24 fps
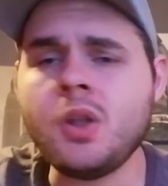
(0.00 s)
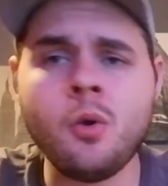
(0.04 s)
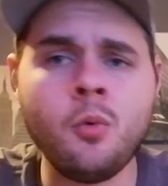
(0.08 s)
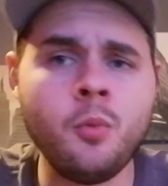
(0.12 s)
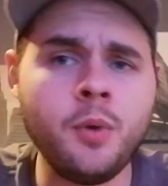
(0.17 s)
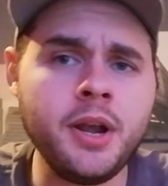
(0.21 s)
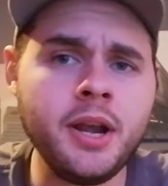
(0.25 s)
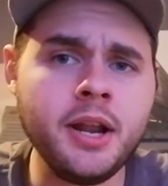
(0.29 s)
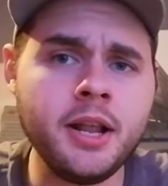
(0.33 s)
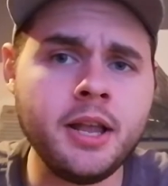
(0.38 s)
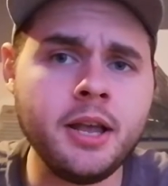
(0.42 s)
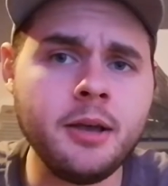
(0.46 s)

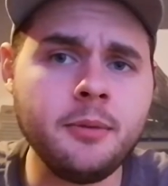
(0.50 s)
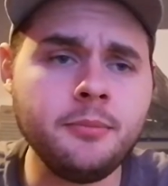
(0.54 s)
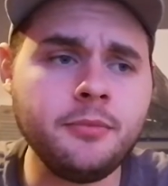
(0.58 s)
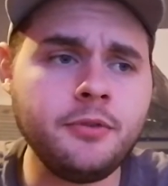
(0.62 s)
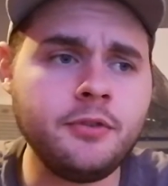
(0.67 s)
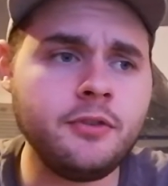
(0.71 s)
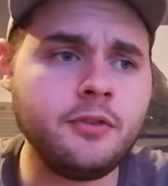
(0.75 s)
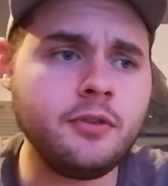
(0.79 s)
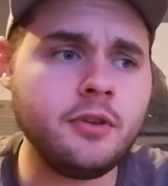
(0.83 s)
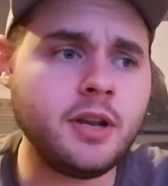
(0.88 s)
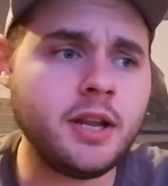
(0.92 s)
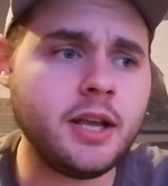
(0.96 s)
when it
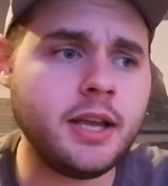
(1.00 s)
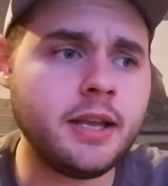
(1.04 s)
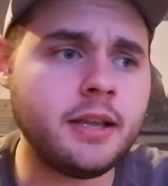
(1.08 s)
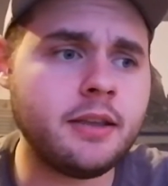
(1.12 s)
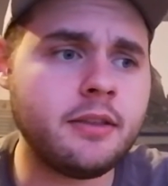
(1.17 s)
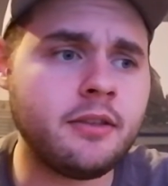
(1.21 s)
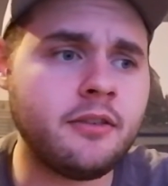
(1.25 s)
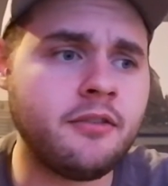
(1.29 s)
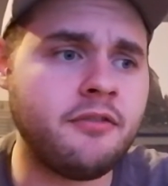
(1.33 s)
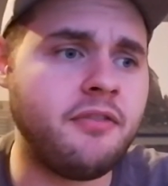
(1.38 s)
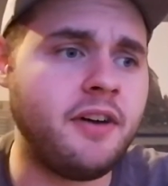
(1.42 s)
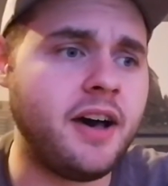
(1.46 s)
comes to
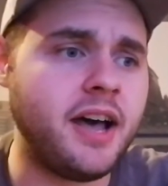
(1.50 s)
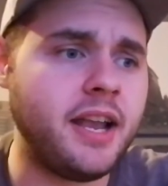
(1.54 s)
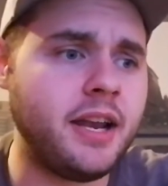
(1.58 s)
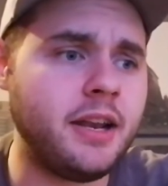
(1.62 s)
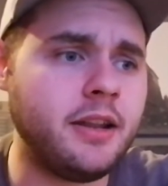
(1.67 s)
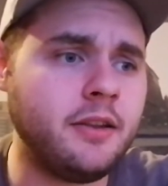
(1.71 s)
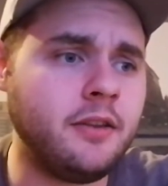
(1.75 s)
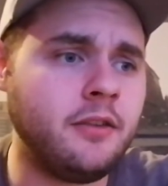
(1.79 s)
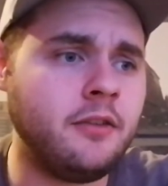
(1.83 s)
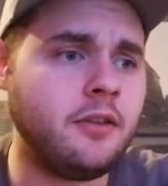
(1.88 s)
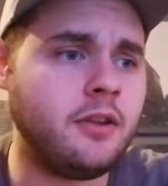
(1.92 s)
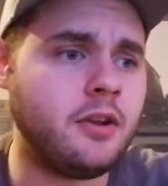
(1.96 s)
like the
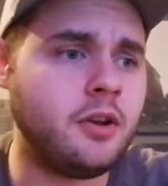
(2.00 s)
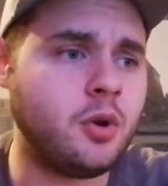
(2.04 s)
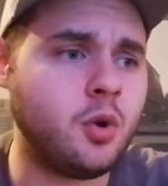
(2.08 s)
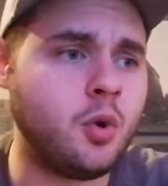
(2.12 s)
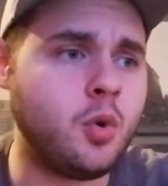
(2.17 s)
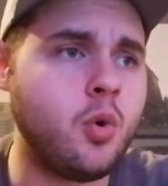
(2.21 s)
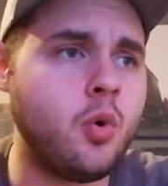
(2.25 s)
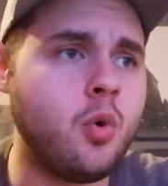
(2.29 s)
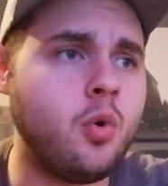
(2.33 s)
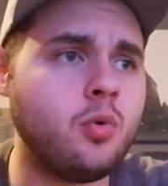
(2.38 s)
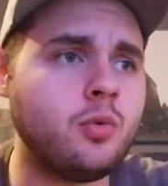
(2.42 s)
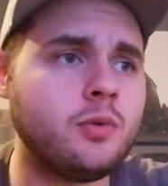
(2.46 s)
violence and
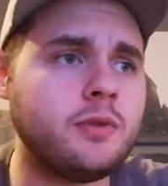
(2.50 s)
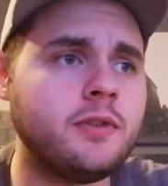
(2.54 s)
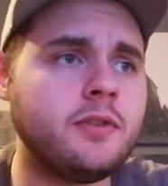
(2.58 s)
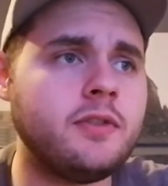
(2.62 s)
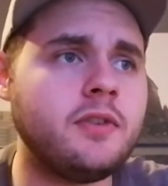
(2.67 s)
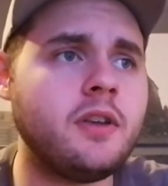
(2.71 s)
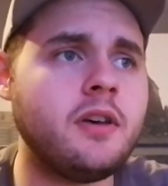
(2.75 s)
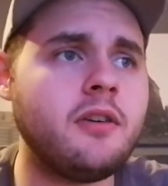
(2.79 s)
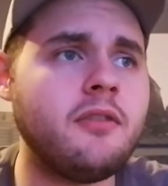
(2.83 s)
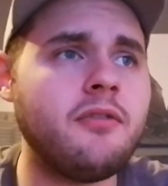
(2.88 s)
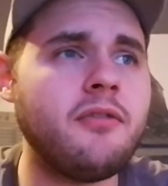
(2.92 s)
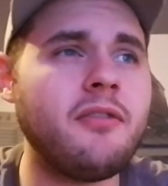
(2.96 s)
gore and
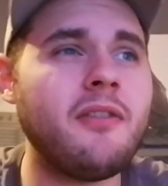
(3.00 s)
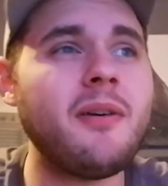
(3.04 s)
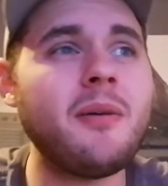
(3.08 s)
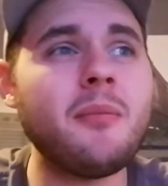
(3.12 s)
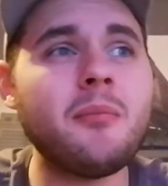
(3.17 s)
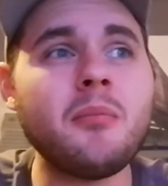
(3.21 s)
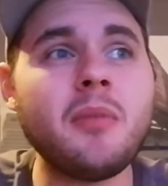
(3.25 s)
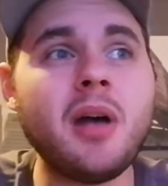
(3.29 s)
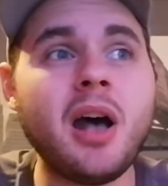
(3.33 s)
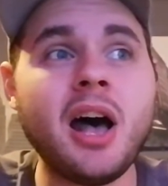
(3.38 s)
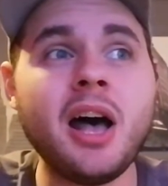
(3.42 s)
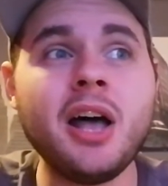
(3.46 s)
stuff,
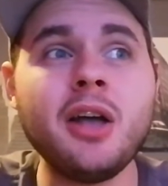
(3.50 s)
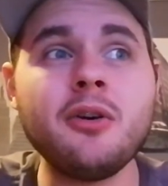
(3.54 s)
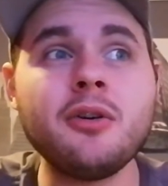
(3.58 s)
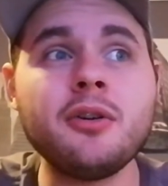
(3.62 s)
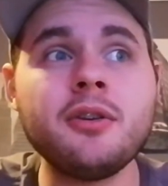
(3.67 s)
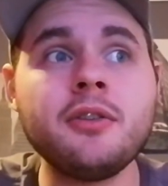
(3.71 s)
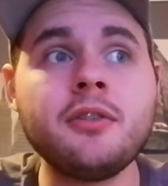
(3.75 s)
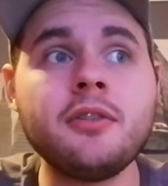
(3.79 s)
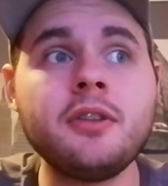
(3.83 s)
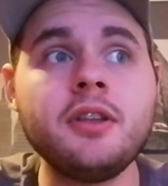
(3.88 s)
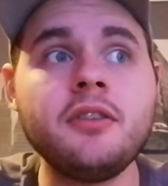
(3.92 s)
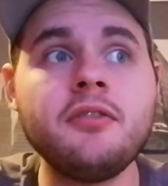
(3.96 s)
I
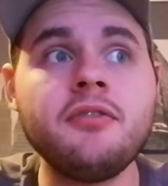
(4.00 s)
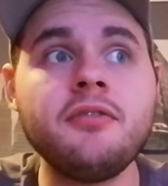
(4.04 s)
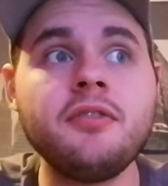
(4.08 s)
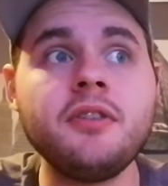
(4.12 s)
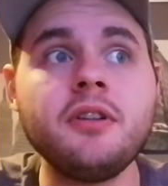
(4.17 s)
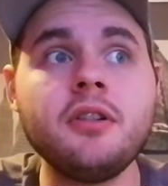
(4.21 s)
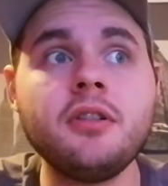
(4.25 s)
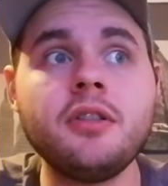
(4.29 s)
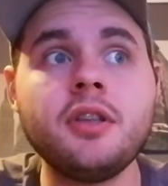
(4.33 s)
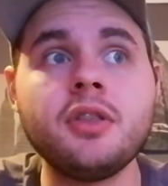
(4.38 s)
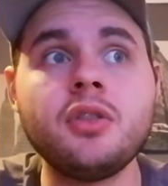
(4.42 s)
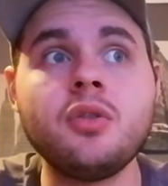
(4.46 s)
honestly
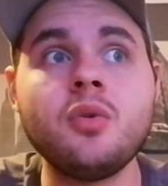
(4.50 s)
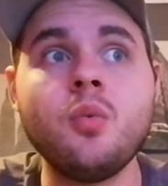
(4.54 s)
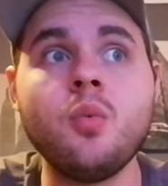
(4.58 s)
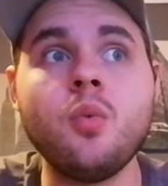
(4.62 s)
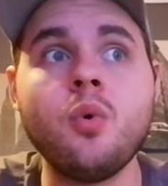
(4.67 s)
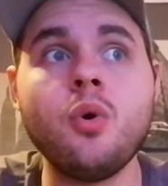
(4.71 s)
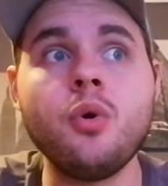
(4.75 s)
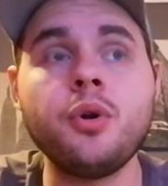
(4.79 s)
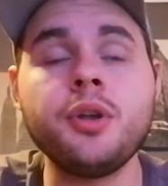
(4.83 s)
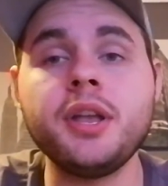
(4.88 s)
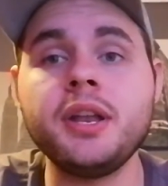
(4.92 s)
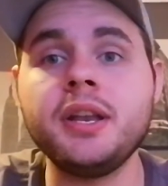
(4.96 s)
feel that The
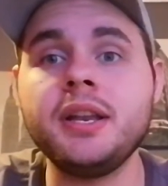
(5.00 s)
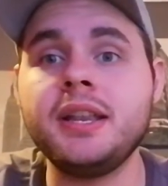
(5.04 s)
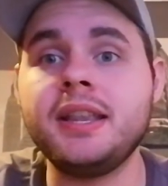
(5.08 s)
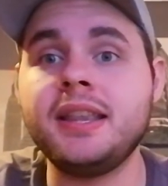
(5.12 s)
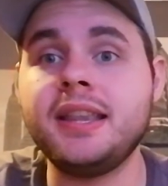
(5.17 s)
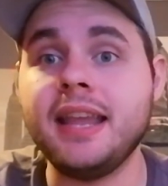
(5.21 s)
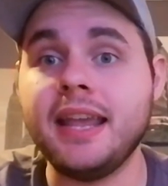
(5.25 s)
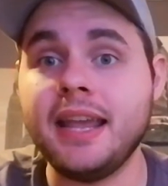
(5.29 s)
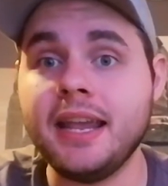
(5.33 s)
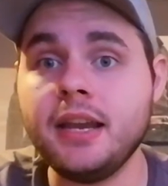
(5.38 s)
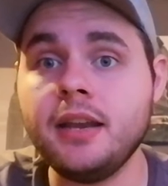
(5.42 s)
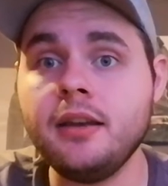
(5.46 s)
Walking
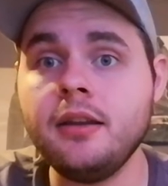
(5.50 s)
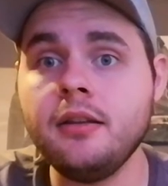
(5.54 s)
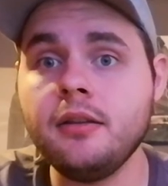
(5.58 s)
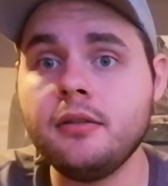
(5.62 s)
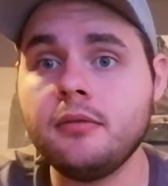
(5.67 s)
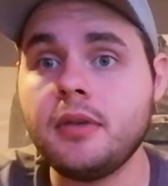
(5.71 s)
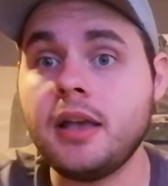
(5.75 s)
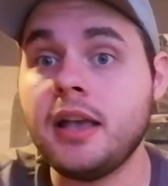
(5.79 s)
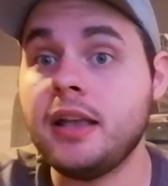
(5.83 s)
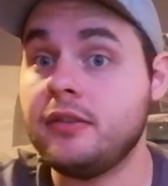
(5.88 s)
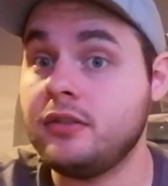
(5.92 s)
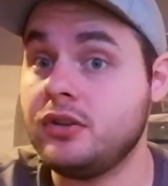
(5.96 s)
Dead
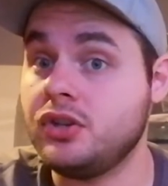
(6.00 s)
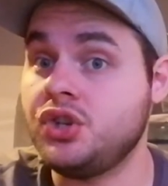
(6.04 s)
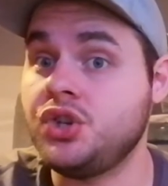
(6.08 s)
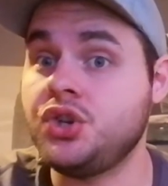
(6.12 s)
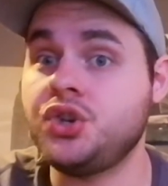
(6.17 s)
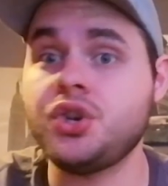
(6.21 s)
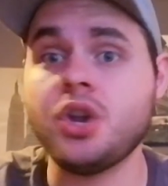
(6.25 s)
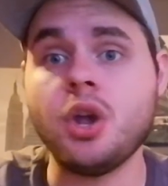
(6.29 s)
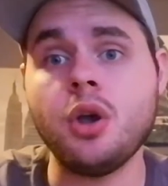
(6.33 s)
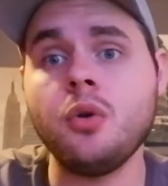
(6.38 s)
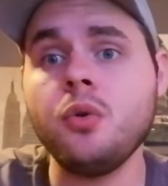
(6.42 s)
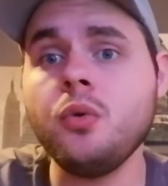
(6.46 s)
as a
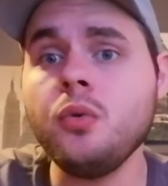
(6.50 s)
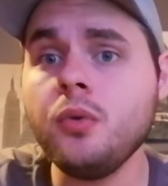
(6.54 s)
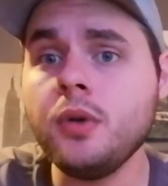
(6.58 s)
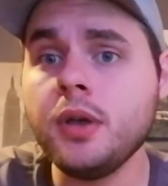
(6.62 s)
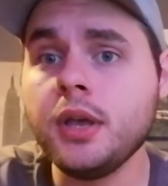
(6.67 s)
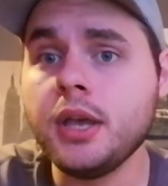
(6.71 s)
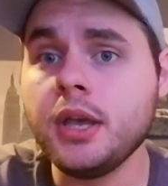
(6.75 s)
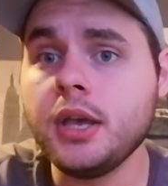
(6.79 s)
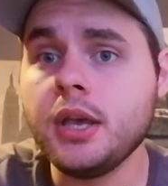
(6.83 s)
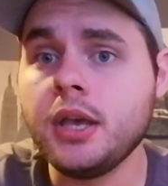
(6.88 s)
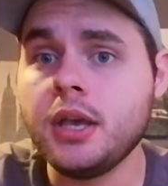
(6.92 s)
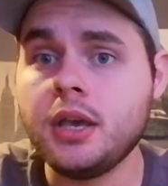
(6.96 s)

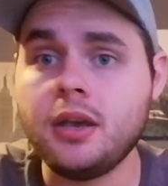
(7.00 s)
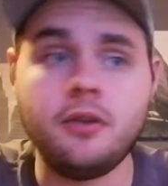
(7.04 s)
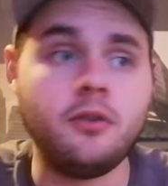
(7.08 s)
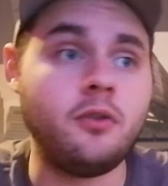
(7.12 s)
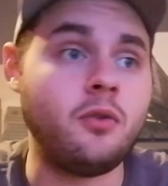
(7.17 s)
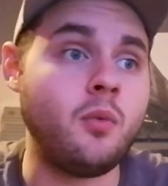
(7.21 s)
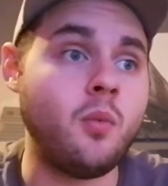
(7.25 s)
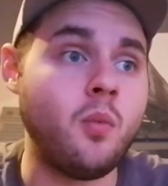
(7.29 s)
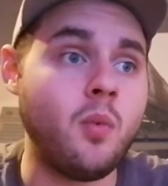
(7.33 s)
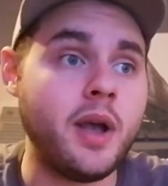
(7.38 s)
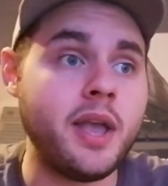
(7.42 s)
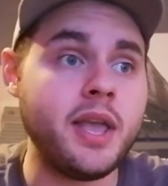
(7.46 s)
show
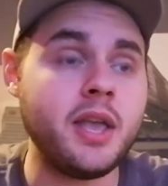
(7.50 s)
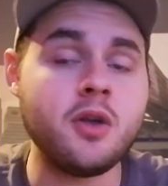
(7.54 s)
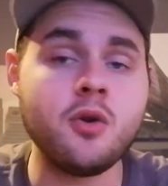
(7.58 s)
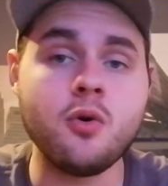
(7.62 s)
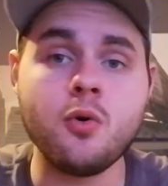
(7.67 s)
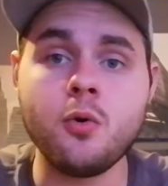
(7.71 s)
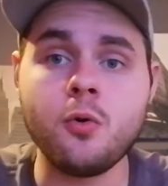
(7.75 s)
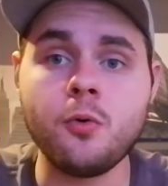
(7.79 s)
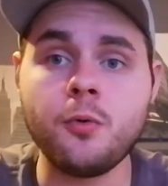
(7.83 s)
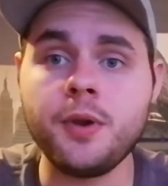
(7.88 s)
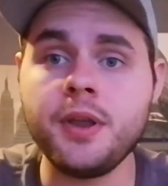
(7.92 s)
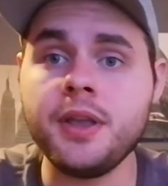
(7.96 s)
is way
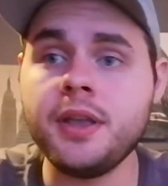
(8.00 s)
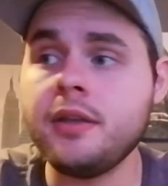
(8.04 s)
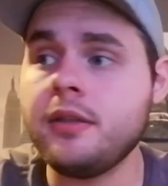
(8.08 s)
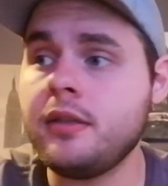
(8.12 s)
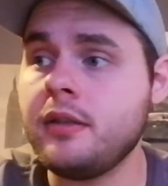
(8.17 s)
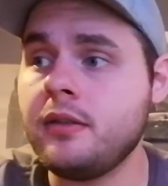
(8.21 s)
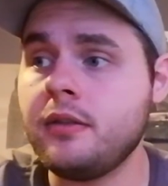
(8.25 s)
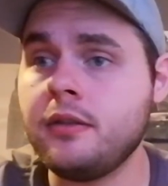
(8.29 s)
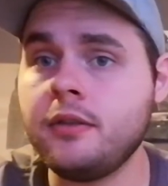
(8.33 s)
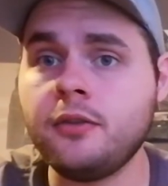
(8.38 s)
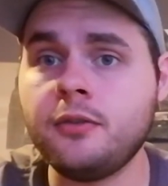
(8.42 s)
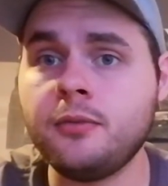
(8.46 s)
gorier
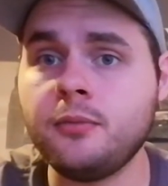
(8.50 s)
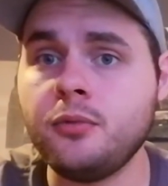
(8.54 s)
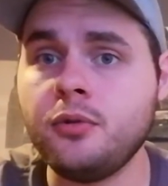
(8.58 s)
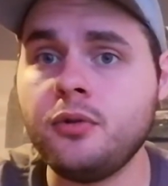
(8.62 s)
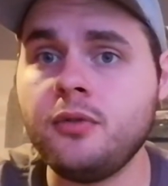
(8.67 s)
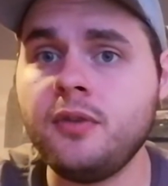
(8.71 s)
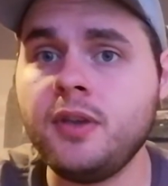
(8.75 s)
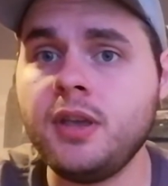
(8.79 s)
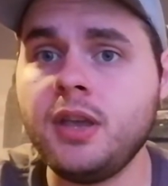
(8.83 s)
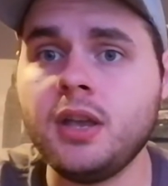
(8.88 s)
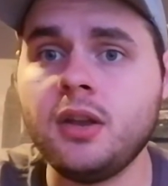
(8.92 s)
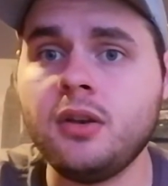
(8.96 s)
than this
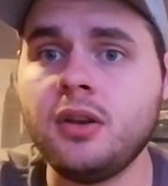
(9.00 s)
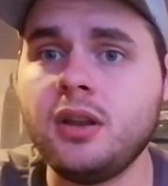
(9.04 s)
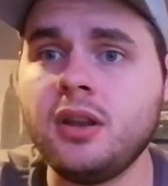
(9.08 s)
movie.